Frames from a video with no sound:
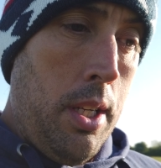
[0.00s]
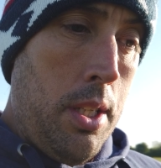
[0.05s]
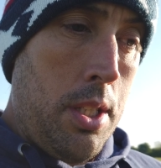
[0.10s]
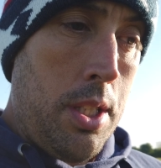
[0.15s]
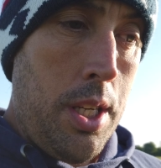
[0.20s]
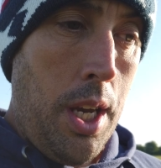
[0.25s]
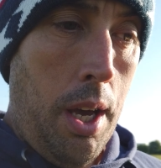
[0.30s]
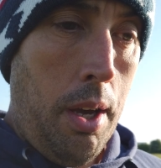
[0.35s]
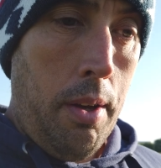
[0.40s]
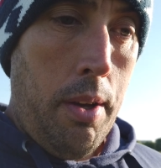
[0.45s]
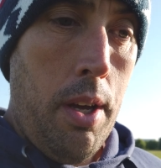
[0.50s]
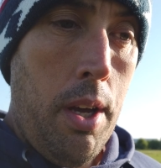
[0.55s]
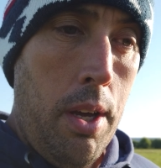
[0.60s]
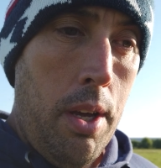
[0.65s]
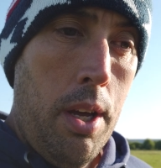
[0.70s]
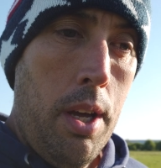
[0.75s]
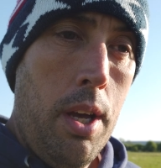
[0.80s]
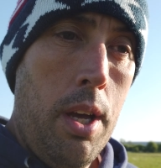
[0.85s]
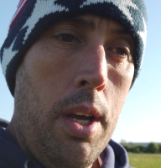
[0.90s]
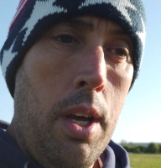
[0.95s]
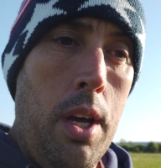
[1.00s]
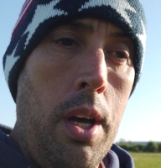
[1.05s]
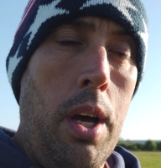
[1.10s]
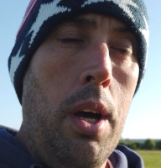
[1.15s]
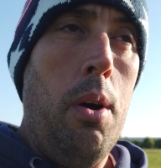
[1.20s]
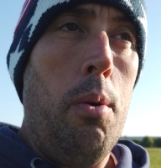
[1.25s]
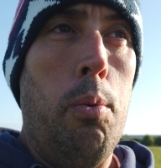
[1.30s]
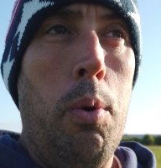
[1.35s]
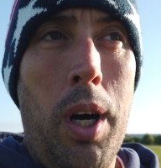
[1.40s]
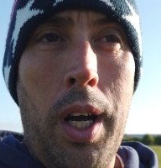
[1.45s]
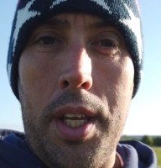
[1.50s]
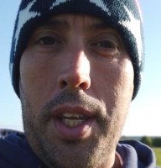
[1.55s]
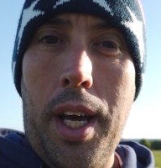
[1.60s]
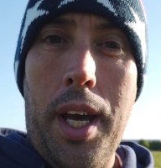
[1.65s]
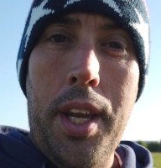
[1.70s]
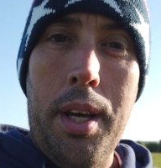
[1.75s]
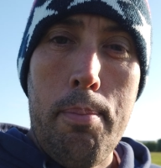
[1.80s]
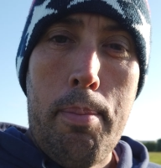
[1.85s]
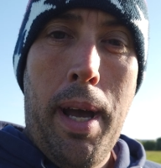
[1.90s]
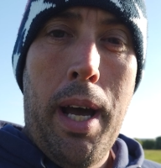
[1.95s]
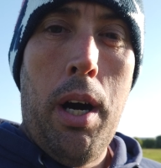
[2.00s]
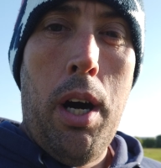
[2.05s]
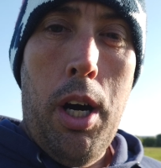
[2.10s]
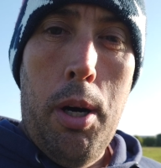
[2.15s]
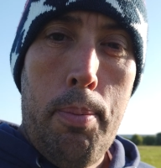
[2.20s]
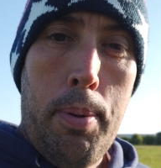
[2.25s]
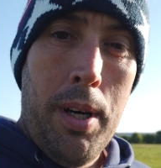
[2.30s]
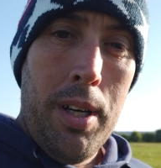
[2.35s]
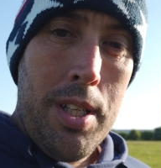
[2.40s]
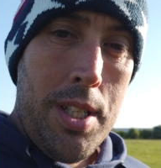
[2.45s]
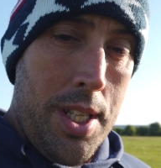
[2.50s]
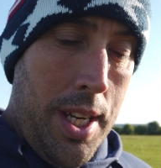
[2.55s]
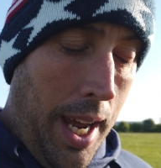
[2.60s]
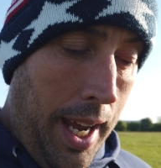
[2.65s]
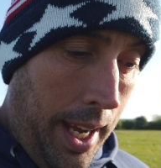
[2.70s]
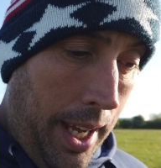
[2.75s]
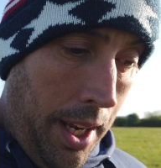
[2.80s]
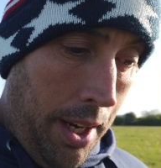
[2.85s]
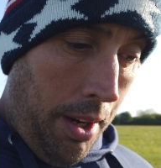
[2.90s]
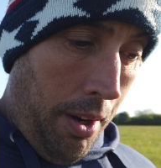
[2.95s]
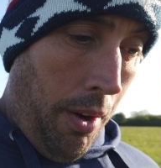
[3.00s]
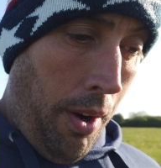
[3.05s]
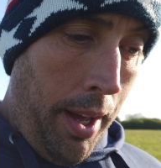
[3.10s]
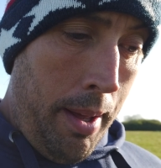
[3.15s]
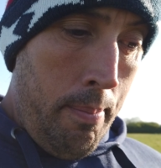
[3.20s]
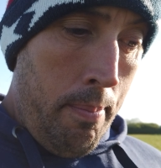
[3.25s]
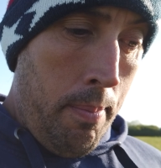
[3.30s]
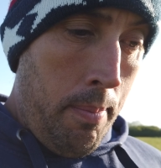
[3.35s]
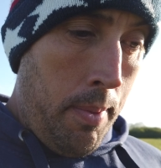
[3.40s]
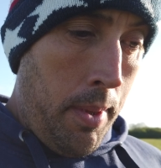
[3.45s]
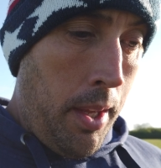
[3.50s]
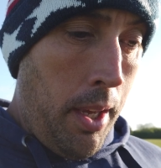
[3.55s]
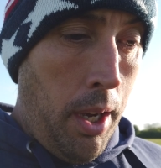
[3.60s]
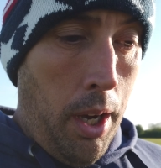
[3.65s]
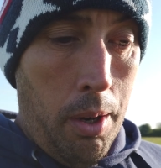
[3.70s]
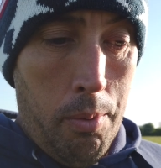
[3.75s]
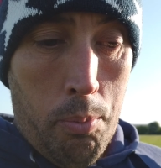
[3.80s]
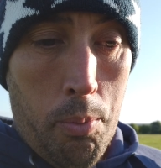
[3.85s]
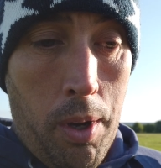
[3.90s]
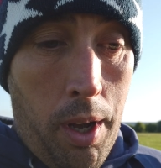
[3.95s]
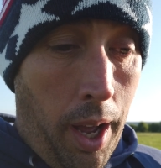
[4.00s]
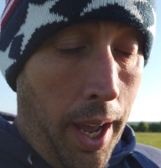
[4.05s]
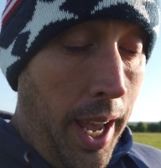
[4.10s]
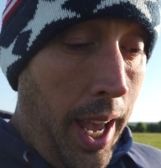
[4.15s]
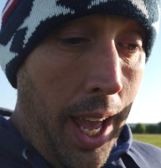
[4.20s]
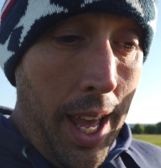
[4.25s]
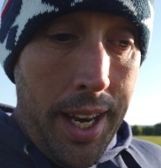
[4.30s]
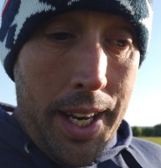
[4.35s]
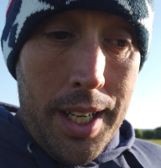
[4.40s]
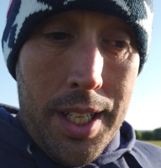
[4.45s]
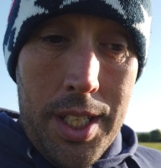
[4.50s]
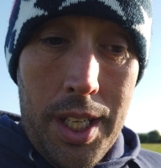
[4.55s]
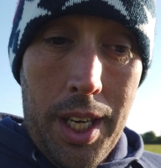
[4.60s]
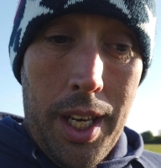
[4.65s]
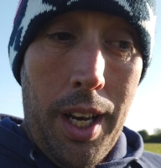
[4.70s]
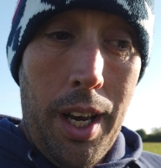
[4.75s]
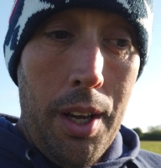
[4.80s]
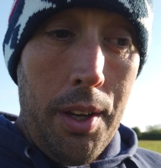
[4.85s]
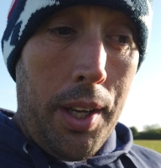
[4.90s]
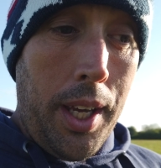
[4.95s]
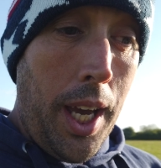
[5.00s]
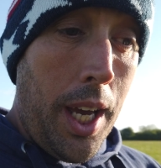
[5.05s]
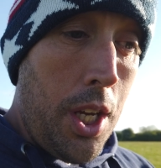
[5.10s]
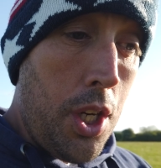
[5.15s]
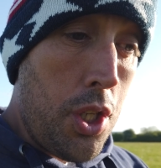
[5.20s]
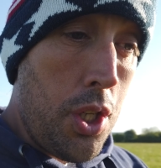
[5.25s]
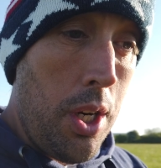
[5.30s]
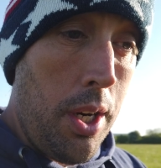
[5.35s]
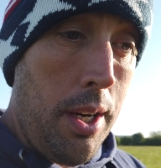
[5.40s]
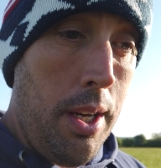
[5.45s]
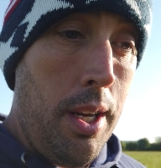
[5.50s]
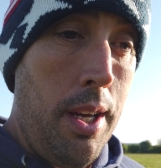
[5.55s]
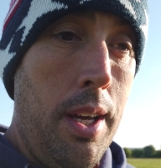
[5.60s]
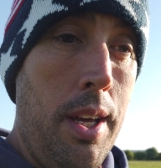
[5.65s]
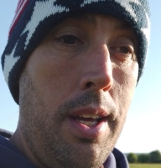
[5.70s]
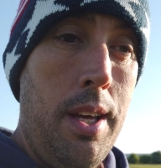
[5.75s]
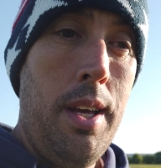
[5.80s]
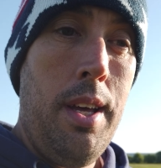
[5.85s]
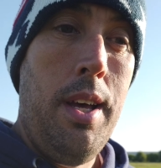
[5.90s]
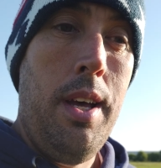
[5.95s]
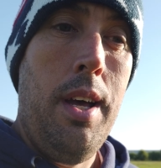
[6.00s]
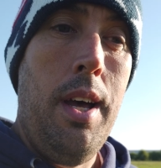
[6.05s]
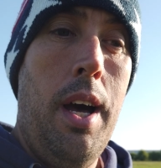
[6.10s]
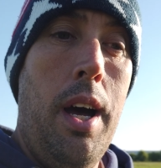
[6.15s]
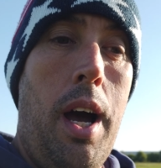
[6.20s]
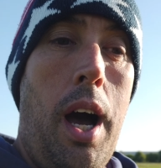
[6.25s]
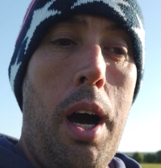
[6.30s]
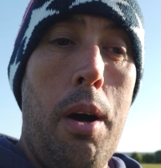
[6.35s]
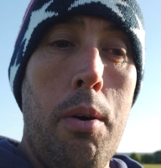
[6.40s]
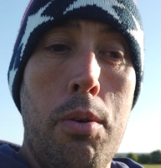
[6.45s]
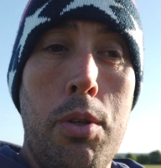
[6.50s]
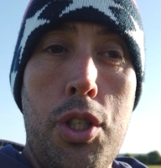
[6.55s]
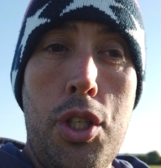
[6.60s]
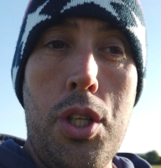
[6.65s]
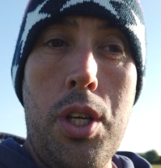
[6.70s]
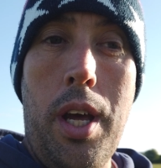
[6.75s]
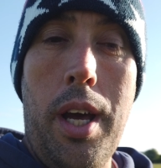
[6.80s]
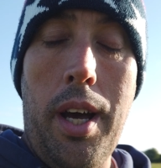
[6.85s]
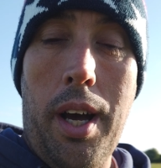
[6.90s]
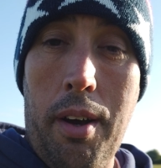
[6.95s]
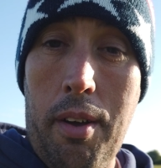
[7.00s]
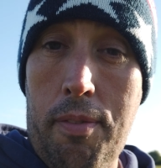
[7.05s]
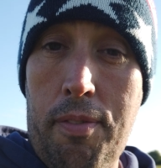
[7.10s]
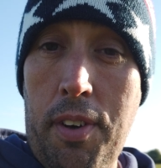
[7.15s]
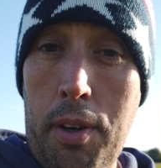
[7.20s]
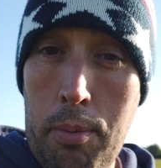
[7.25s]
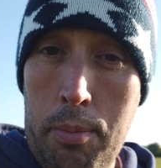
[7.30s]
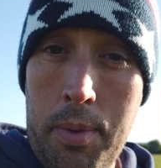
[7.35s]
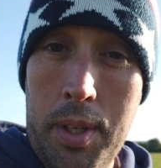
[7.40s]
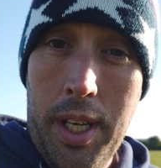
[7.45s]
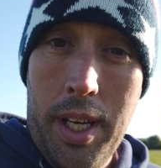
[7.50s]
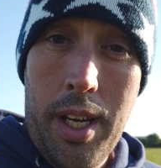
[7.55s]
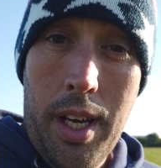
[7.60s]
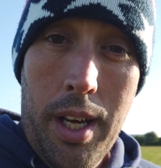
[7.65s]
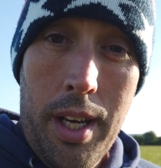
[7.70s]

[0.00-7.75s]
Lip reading: So what I done, at about 8:30 at night, I headed to the location. I filmed